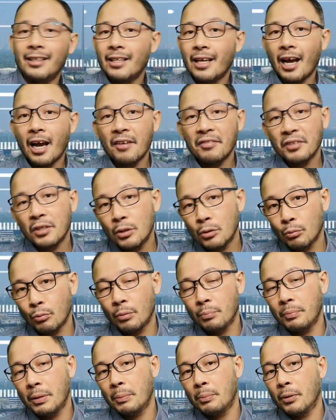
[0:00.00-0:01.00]
the afternoon when
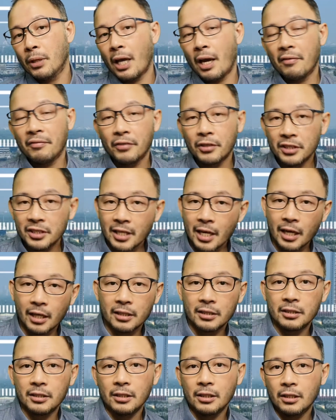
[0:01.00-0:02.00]
people have their
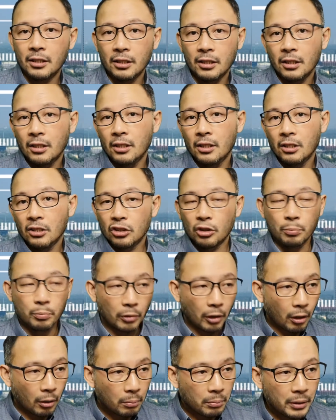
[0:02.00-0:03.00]
snacks. So
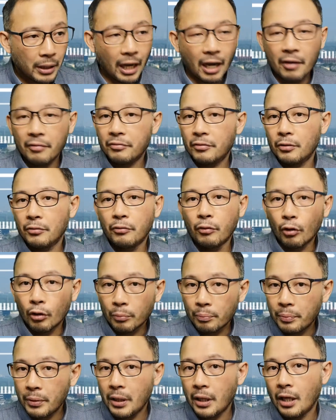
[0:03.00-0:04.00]
probably after 4
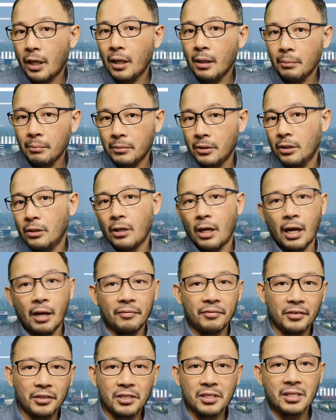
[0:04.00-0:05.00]
p.m.,
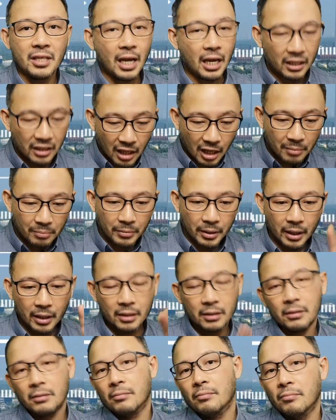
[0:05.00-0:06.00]
after snack time,
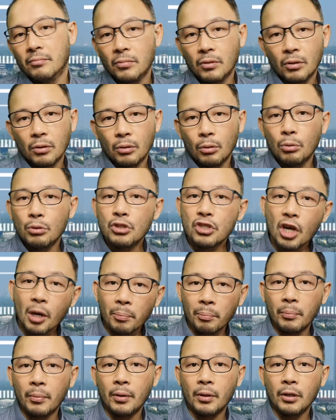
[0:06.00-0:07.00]
then close
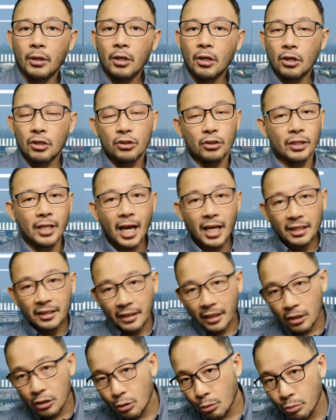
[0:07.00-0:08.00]
shop. So that
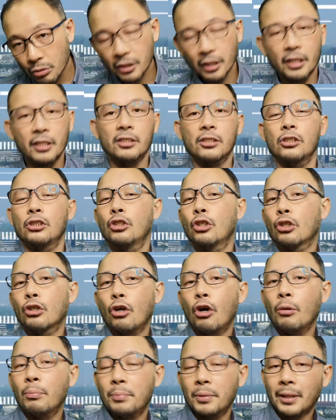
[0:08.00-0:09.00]
reduces your
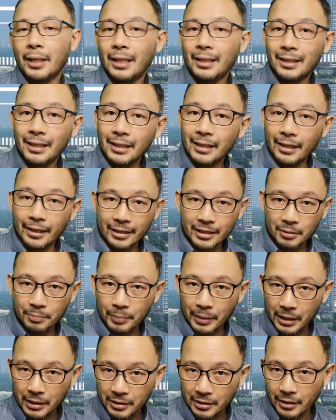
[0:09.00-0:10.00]
operating
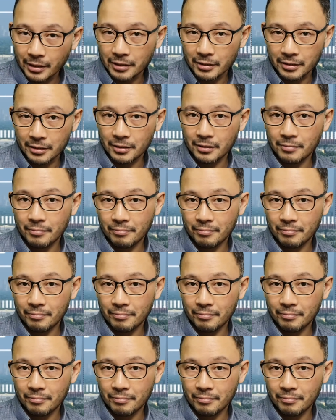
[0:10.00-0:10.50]
expenses.